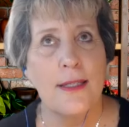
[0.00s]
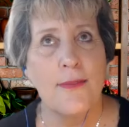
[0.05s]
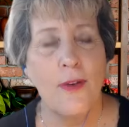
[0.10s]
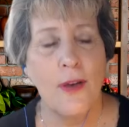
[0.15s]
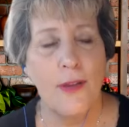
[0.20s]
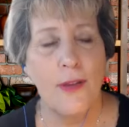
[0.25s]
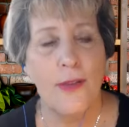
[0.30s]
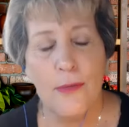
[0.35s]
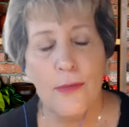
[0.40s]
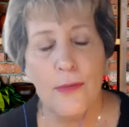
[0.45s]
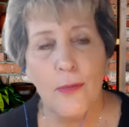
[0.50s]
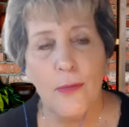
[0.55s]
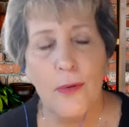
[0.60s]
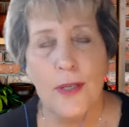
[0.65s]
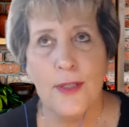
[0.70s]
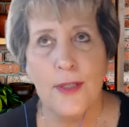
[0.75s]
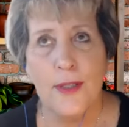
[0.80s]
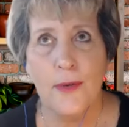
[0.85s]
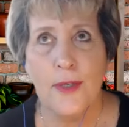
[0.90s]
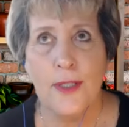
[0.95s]
of all the
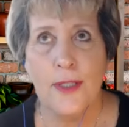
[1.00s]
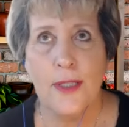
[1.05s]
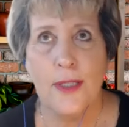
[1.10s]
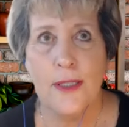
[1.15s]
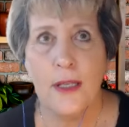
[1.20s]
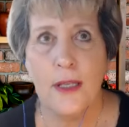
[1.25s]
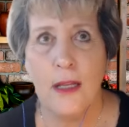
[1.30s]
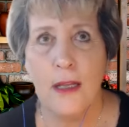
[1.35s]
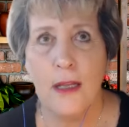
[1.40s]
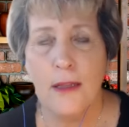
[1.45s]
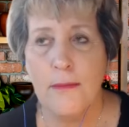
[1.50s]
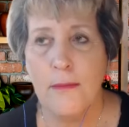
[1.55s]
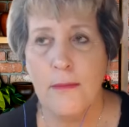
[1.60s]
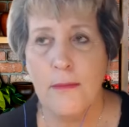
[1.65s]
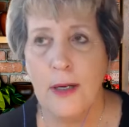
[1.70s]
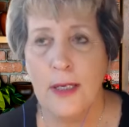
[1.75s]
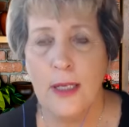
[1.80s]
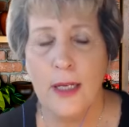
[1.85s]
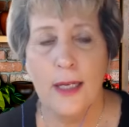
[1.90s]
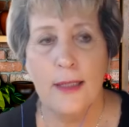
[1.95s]
resources, all the
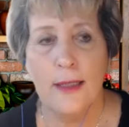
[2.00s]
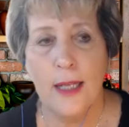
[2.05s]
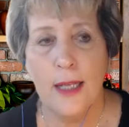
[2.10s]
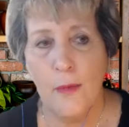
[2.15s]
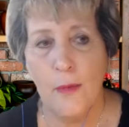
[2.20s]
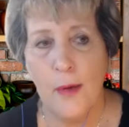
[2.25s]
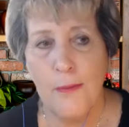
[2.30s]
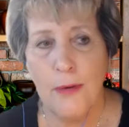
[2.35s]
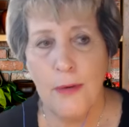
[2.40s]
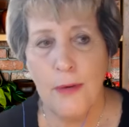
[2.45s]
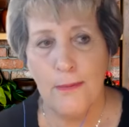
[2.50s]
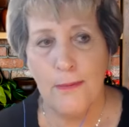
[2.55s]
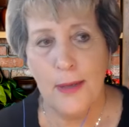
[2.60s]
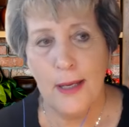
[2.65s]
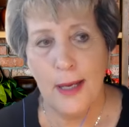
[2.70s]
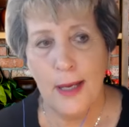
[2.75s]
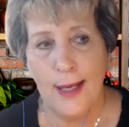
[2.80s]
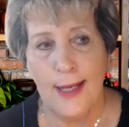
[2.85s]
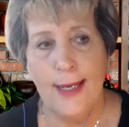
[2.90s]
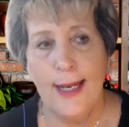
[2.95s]
marketing that we put
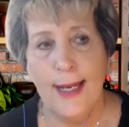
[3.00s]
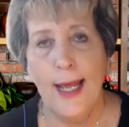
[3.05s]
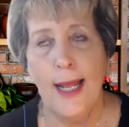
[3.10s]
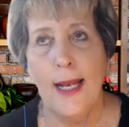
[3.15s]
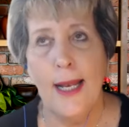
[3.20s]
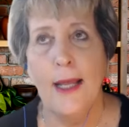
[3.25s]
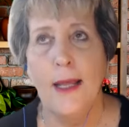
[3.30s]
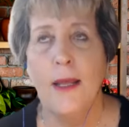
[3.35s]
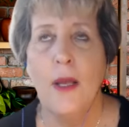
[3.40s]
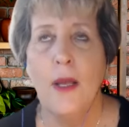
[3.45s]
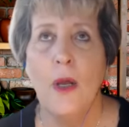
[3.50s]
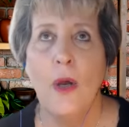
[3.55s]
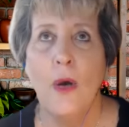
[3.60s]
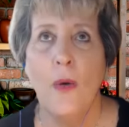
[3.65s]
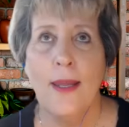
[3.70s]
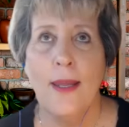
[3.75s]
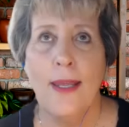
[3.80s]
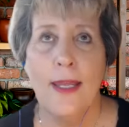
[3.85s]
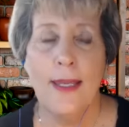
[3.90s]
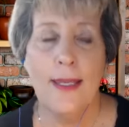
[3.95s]
behind it.
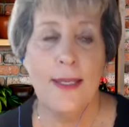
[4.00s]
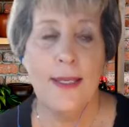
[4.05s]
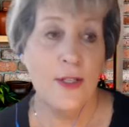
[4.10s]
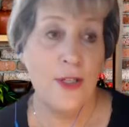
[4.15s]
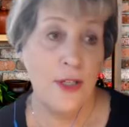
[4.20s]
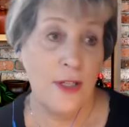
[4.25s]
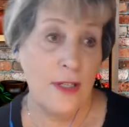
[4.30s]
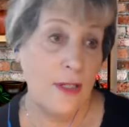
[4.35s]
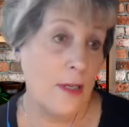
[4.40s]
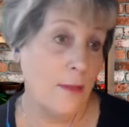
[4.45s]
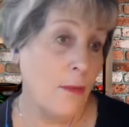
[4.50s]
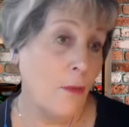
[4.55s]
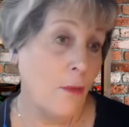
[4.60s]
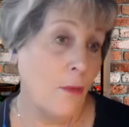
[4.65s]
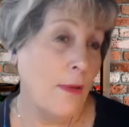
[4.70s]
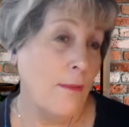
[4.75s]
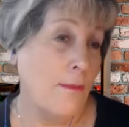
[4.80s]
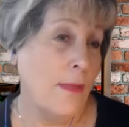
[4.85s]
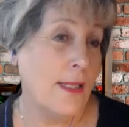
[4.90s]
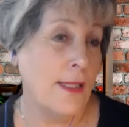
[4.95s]
We can get you to
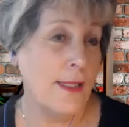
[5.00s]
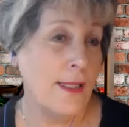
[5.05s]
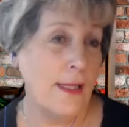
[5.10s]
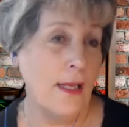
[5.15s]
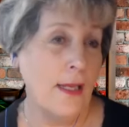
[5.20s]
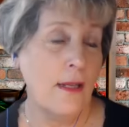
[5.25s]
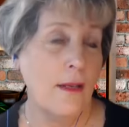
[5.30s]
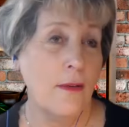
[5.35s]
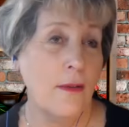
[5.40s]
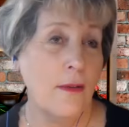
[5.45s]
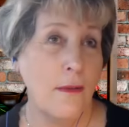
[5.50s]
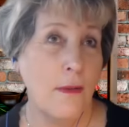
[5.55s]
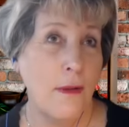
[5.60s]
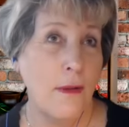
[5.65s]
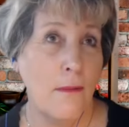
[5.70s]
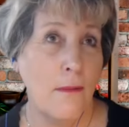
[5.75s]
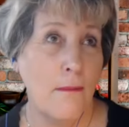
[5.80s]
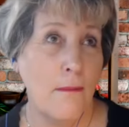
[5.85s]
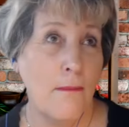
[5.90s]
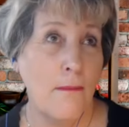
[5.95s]
#1 bestseller.
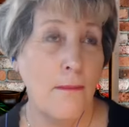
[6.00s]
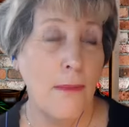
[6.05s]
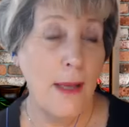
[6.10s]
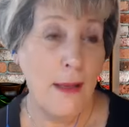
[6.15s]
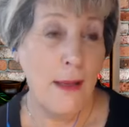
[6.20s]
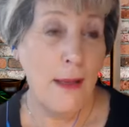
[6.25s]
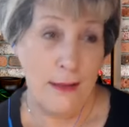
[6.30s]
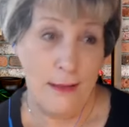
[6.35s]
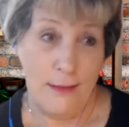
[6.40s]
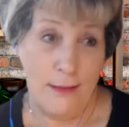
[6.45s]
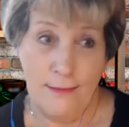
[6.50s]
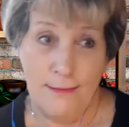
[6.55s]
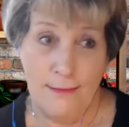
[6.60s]
But